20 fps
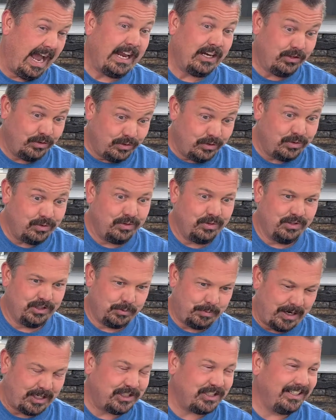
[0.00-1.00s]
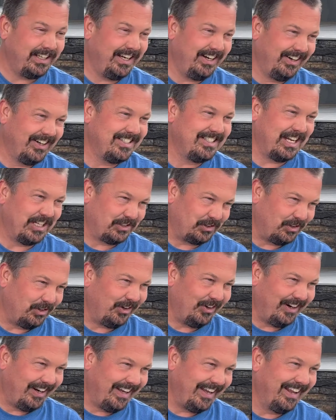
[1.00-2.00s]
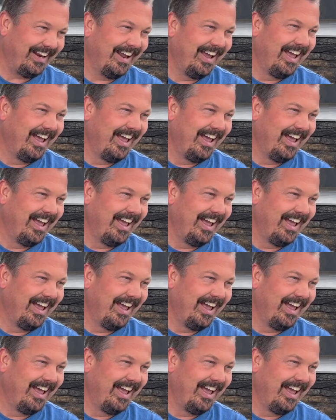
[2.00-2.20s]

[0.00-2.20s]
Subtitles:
do, especially here in Central Oregon,